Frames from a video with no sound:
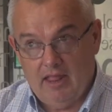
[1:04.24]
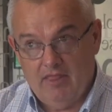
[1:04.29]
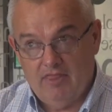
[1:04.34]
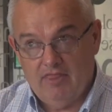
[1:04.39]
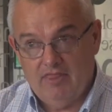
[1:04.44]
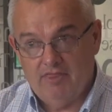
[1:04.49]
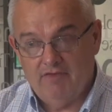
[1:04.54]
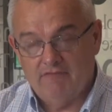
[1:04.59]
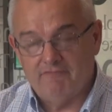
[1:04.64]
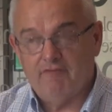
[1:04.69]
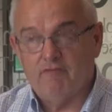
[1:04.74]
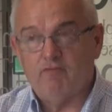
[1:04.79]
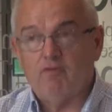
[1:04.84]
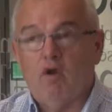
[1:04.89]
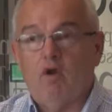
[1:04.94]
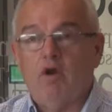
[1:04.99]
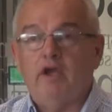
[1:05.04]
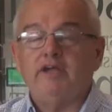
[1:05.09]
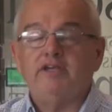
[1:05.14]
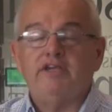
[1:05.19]

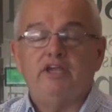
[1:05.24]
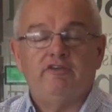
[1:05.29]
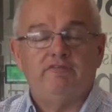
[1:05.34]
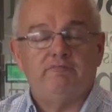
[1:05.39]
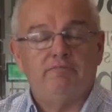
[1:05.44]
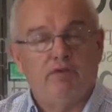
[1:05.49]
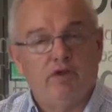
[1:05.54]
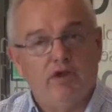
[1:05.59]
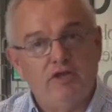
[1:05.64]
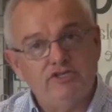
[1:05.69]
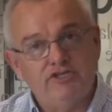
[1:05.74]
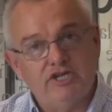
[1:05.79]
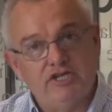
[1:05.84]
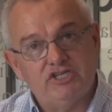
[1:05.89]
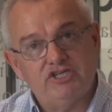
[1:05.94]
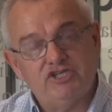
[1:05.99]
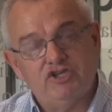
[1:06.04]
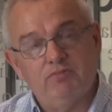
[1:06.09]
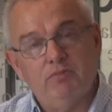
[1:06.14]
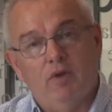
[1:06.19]
variety of
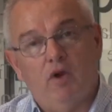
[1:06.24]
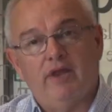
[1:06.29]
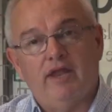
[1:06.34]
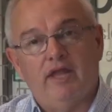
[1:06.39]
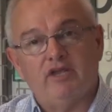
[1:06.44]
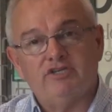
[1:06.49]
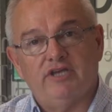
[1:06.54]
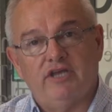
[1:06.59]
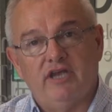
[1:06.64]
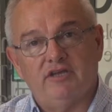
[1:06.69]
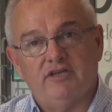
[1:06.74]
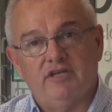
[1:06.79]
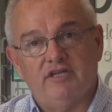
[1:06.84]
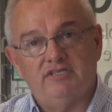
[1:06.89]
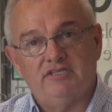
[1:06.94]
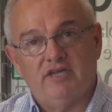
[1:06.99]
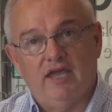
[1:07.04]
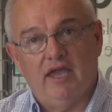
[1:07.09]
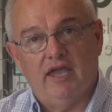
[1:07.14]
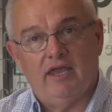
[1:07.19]
projects you might actually
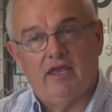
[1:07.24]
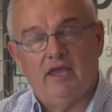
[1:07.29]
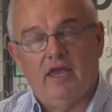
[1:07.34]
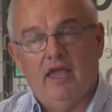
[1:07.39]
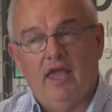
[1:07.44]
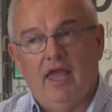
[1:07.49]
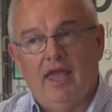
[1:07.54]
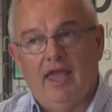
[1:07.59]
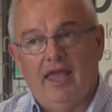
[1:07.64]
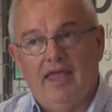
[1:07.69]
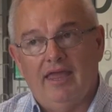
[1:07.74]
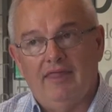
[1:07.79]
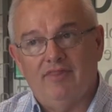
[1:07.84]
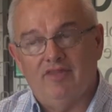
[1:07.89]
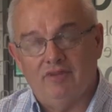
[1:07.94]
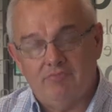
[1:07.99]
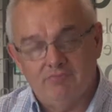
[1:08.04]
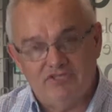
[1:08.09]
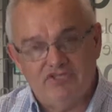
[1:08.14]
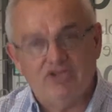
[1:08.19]
undertake
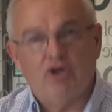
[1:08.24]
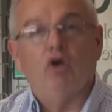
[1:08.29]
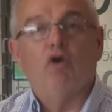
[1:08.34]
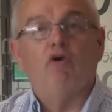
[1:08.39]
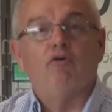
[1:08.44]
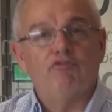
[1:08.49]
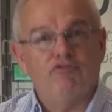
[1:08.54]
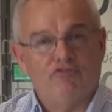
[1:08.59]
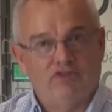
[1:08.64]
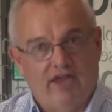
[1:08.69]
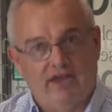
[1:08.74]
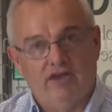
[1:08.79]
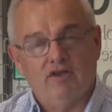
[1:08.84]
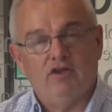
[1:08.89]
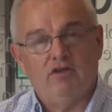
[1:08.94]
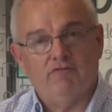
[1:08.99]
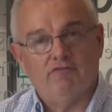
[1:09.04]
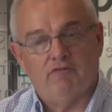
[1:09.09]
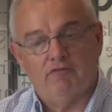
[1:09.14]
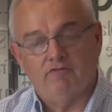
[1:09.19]
themselves
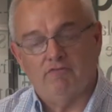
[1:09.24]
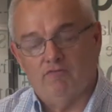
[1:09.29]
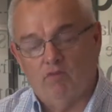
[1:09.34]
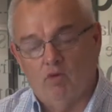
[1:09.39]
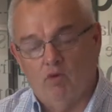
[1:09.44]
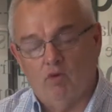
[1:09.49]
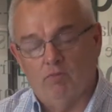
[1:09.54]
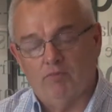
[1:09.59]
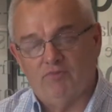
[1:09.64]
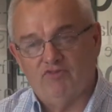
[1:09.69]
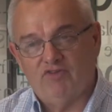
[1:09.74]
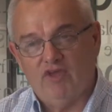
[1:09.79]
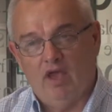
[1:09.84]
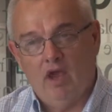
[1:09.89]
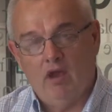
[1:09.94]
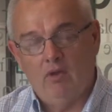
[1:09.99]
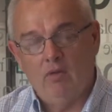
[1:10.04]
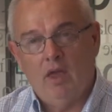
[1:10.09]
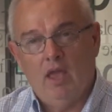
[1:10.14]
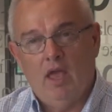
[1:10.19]
take different forms.
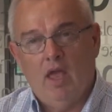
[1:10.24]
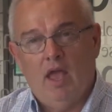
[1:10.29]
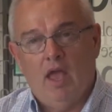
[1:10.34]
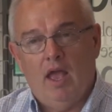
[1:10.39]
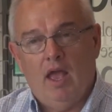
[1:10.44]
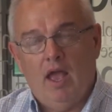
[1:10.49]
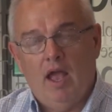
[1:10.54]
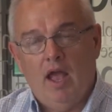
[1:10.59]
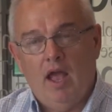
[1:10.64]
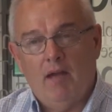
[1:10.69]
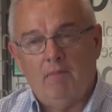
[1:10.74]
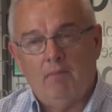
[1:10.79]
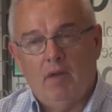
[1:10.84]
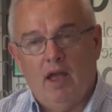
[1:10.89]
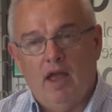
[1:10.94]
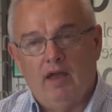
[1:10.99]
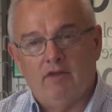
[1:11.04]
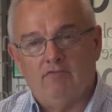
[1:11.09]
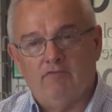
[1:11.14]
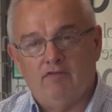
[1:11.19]
So
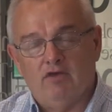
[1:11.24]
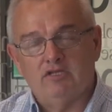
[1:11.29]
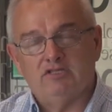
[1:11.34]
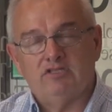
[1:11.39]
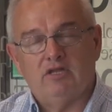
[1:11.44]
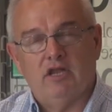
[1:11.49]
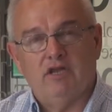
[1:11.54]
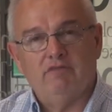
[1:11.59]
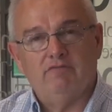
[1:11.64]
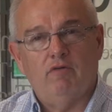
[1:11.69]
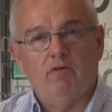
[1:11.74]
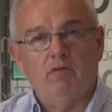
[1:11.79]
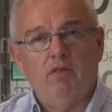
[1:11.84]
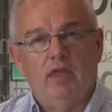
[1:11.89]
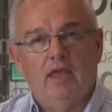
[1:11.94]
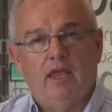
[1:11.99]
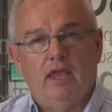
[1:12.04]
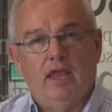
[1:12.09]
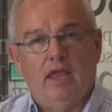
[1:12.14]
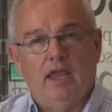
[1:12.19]
at a first level,
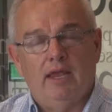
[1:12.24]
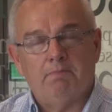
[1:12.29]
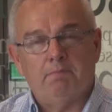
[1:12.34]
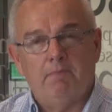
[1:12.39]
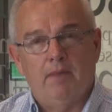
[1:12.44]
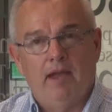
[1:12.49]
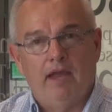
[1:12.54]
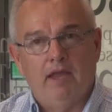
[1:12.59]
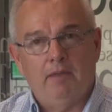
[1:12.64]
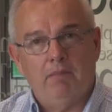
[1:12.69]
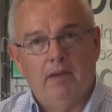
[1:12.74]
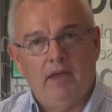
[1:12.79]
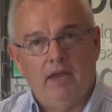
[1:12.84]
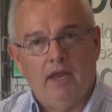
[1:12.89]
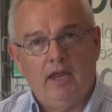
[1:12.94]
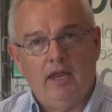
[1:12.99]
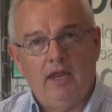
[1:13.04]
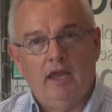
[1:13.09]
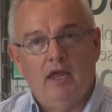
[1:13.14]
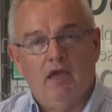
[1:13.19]
it may
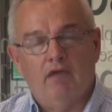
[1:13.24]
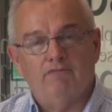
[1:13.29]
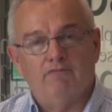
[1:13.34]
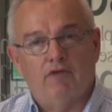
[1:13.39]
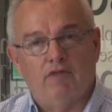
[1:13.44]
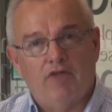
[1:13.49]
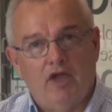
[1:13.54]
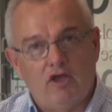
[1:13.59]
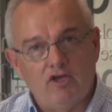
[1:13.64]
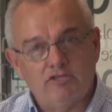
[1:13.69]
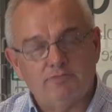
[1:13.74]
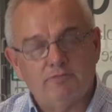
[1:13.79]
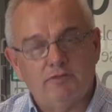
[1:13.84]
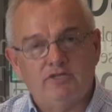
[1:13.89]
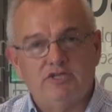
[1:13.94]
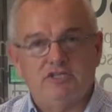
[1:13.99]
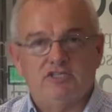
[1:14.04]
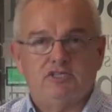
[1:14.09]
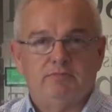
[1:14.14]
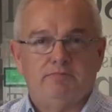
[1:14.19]
be for those
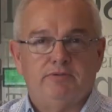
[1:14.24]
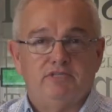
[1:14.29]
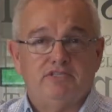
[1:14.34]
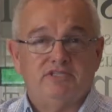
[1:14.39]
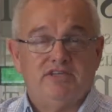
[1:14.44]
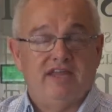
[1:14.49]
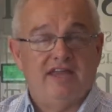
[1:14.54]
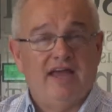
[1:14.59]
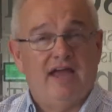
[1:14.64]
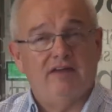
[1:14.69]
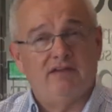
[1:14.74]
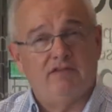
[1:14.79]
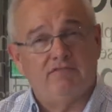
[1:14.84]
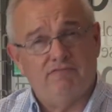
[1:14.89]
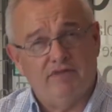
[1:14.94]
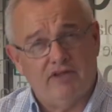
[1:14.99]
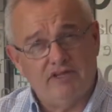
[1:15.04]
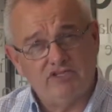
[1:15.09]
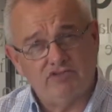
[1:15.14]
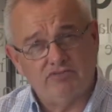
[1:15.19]
participants that are
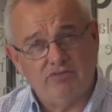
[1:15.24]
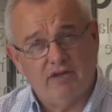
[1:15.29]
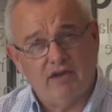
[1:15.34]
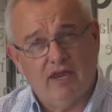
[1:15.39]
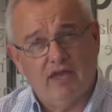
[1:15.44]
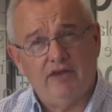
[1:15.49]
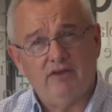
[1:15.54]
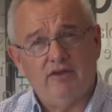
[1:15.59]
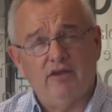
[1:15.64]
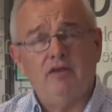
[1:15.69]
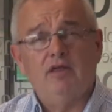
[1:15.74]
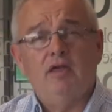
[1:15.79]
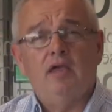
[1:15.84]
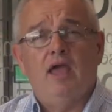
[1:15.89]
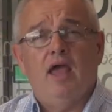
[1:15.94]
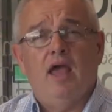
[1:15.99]
defence related,